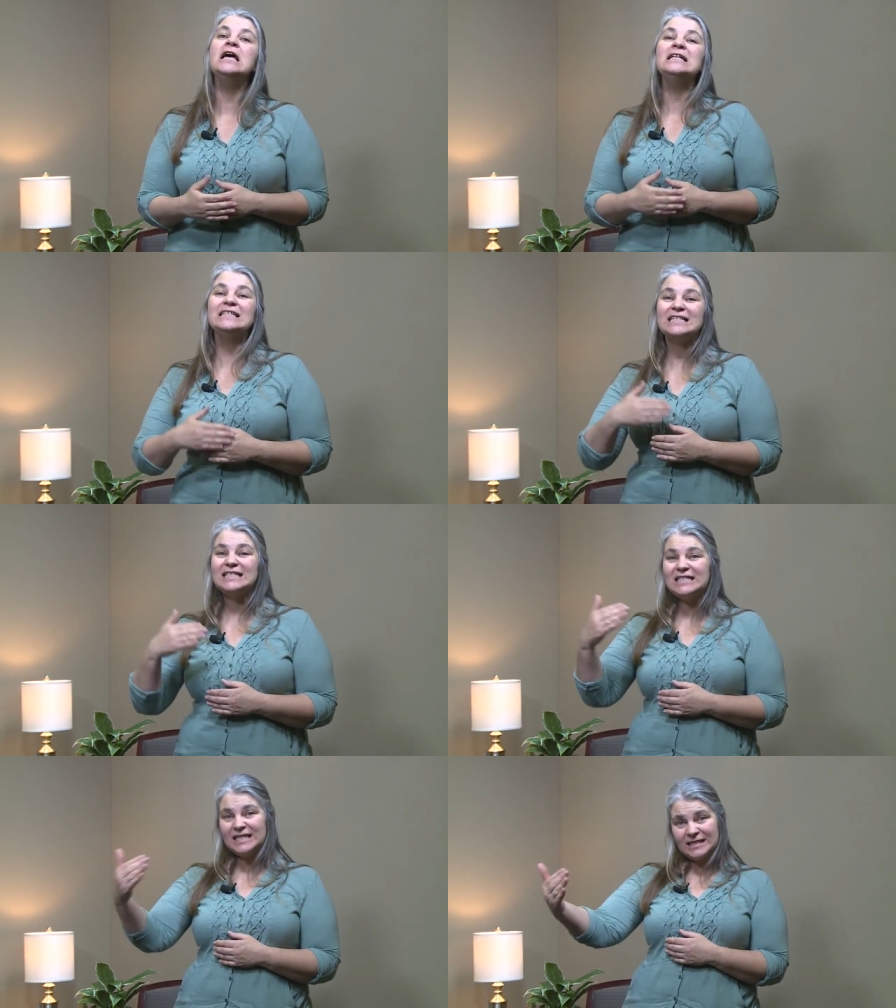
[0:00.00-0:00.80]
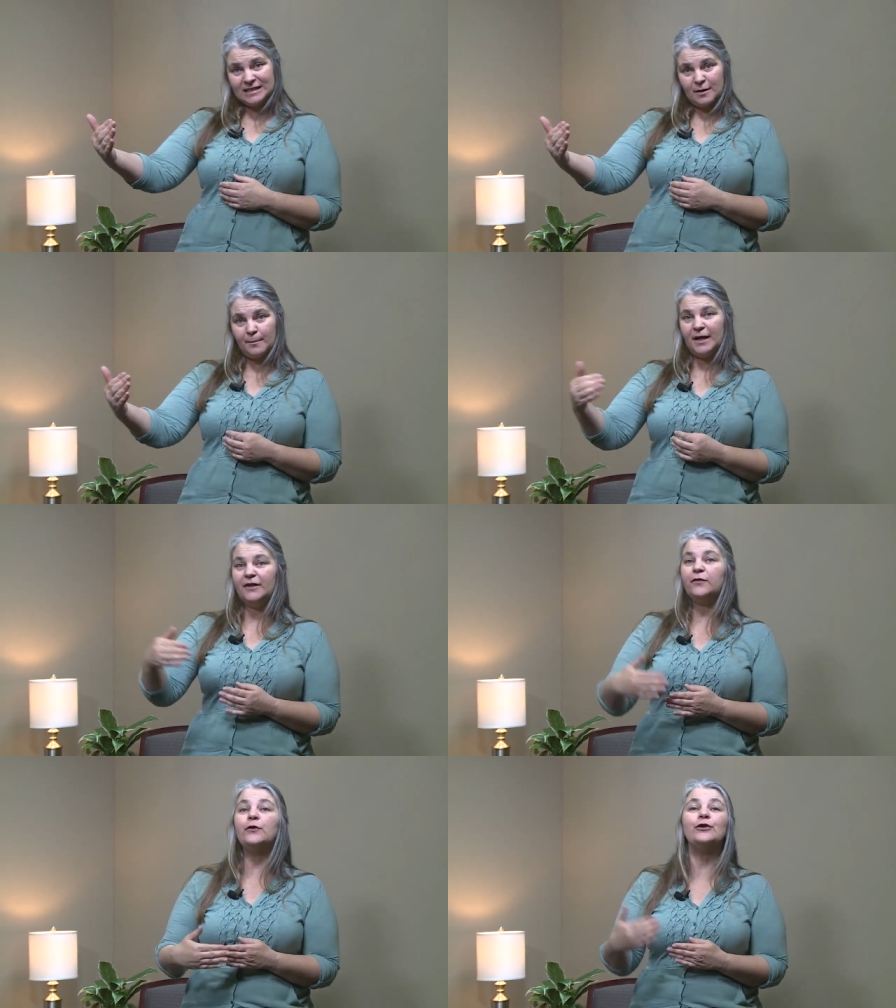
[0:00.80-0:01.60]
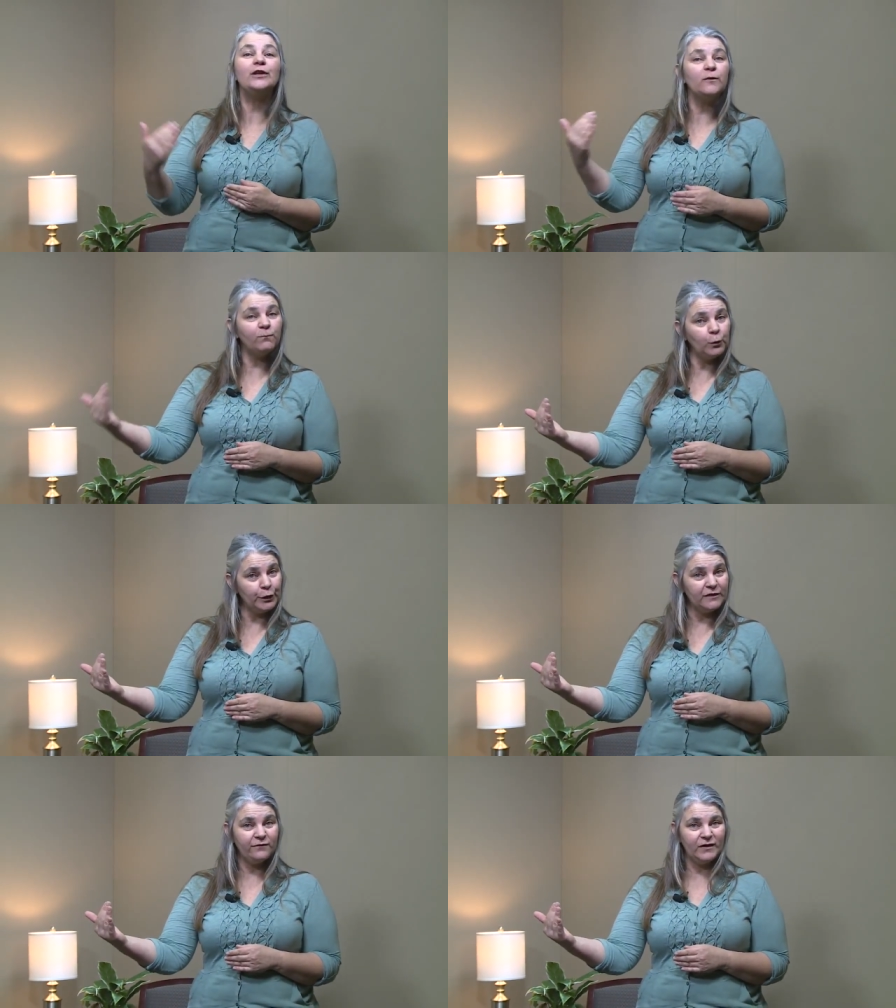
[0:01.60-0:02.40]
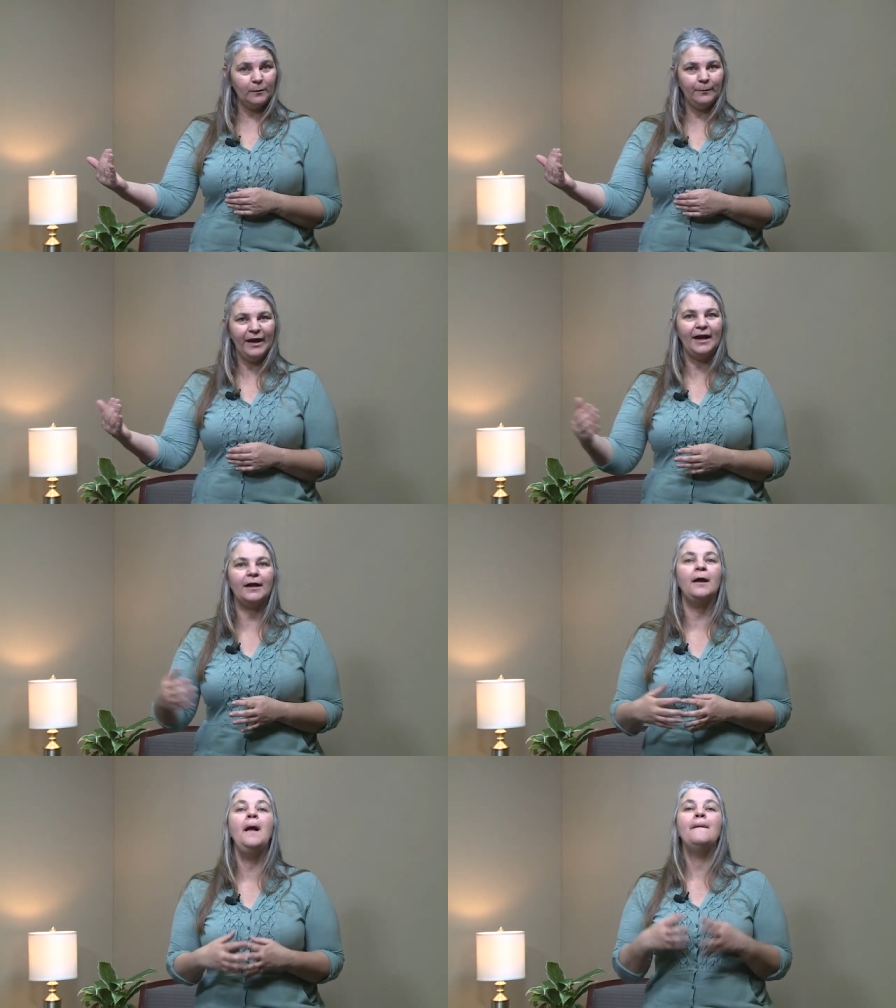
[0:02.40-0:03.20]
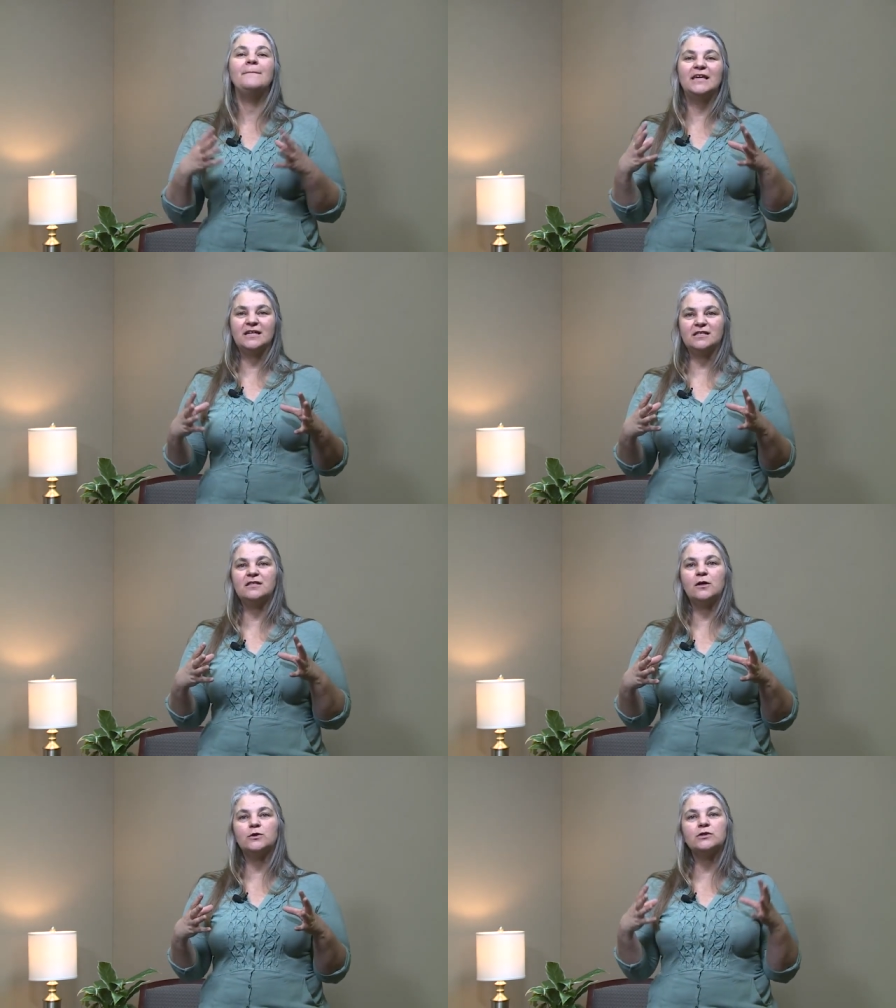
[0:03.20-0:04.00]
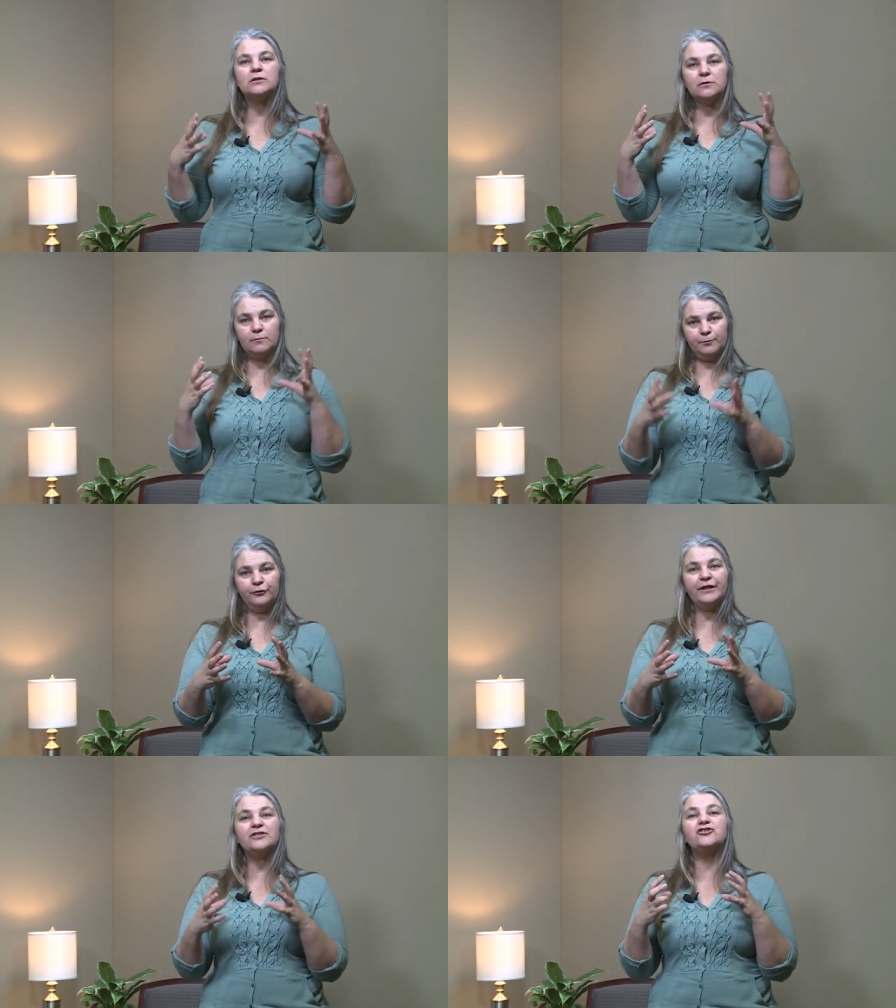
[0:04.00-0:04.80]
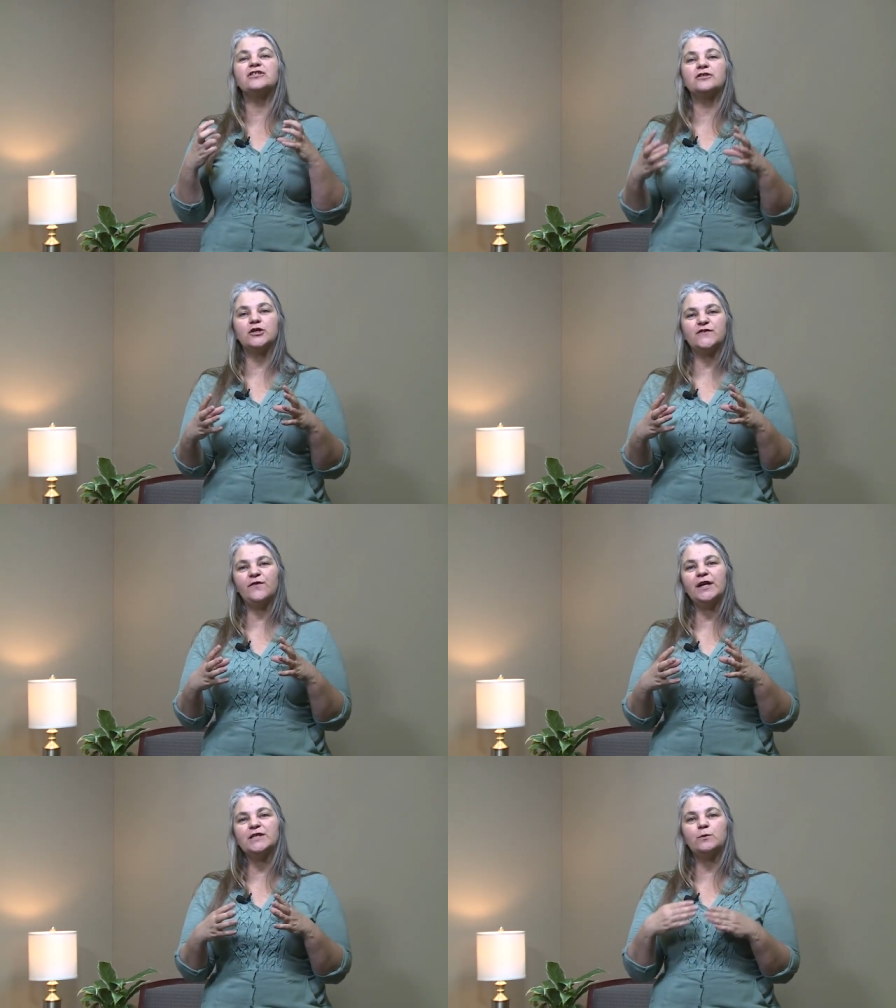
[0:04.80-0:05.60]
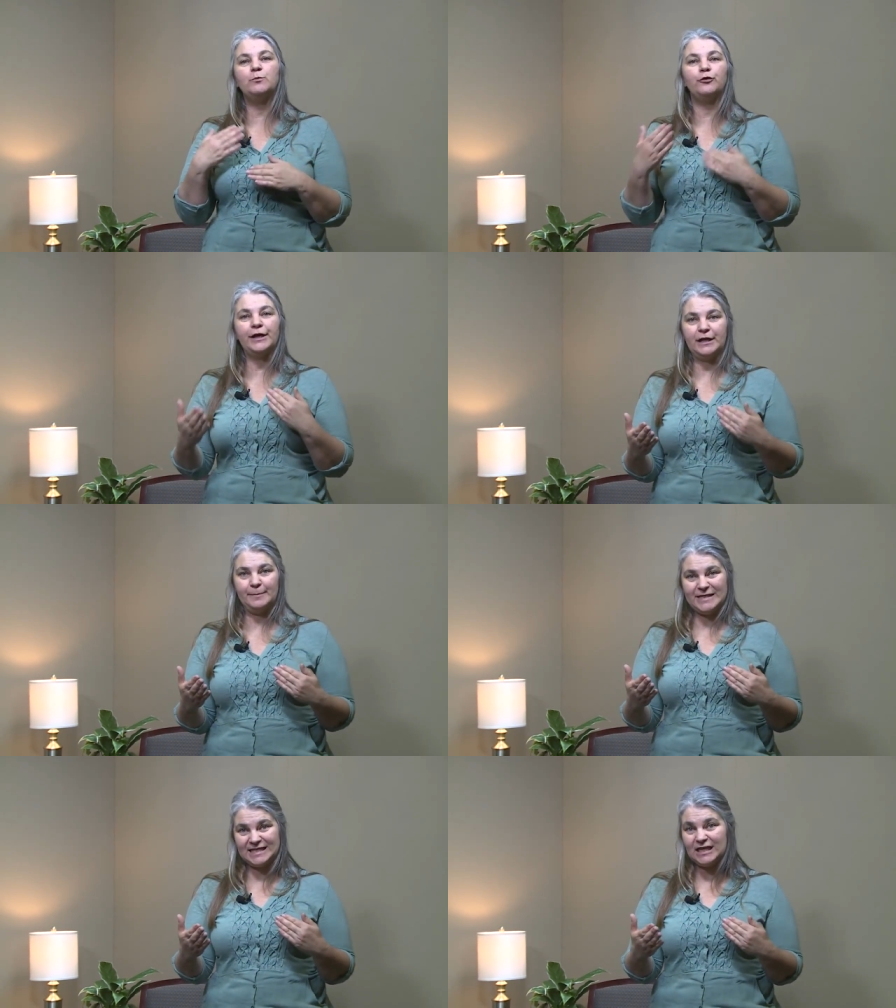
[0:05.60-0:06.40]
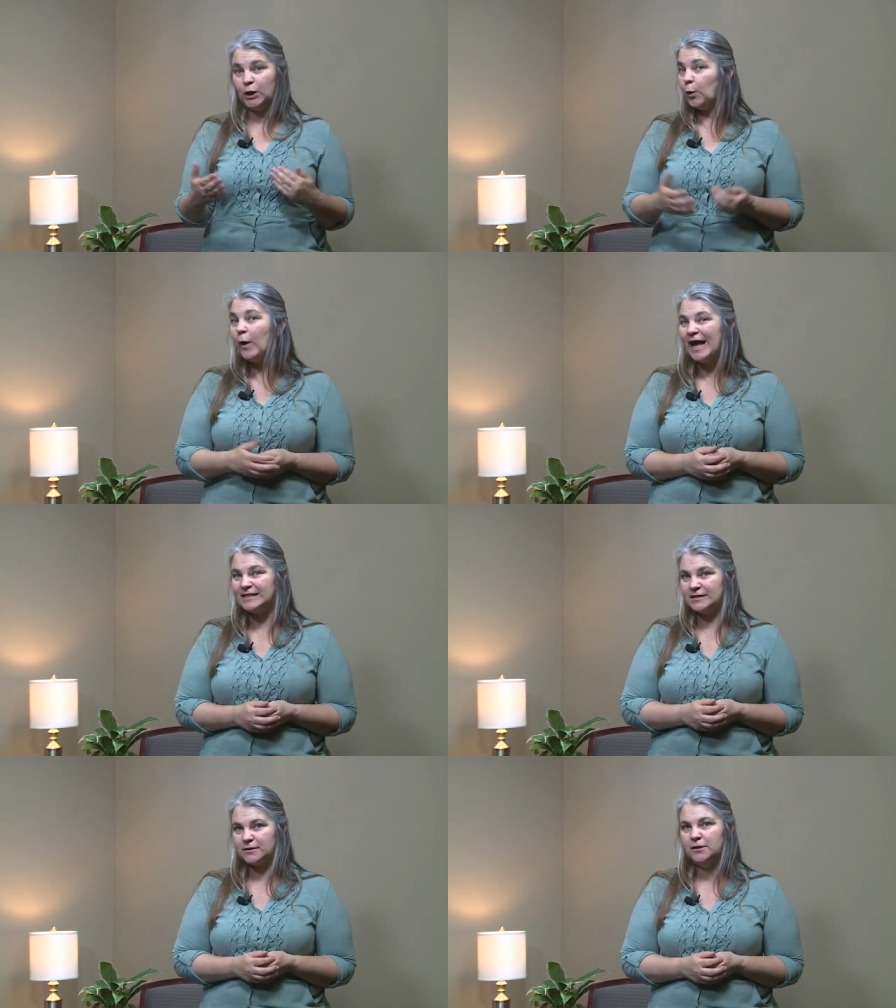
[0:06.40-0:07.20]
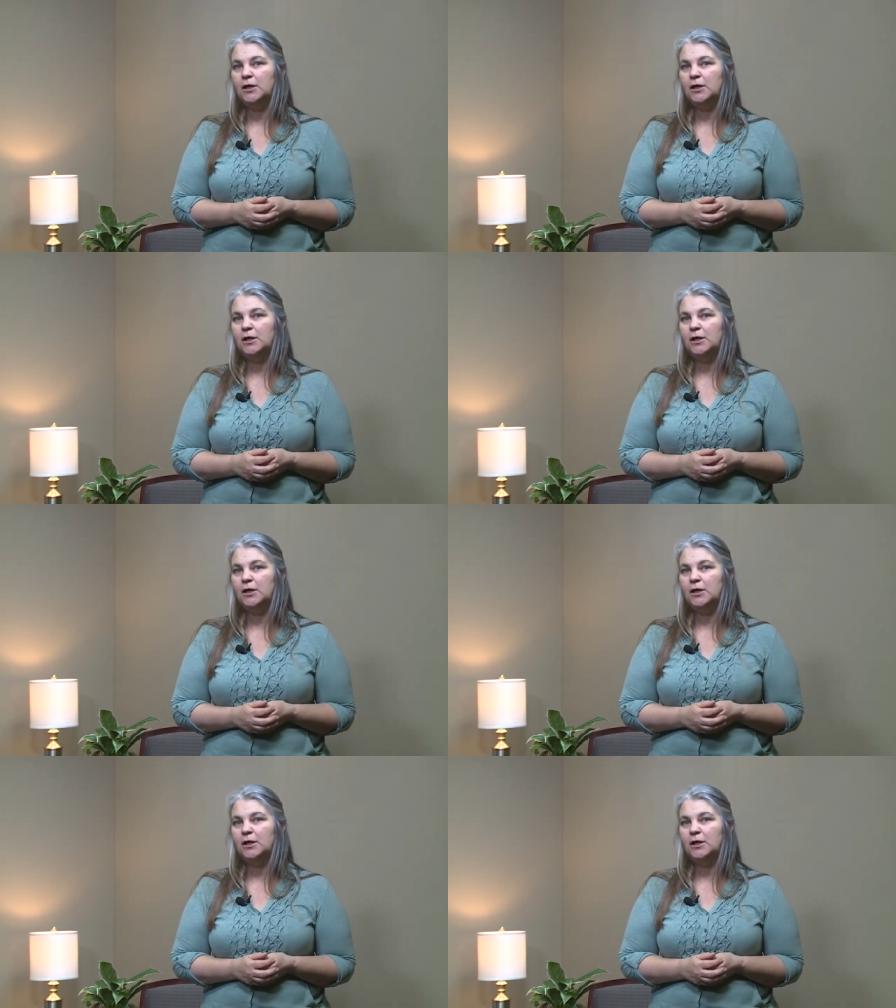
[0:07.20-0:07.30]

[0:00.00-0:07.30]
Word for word: to see somebody 30 and 40 feet back because those branches and those vines would break up a silhouette.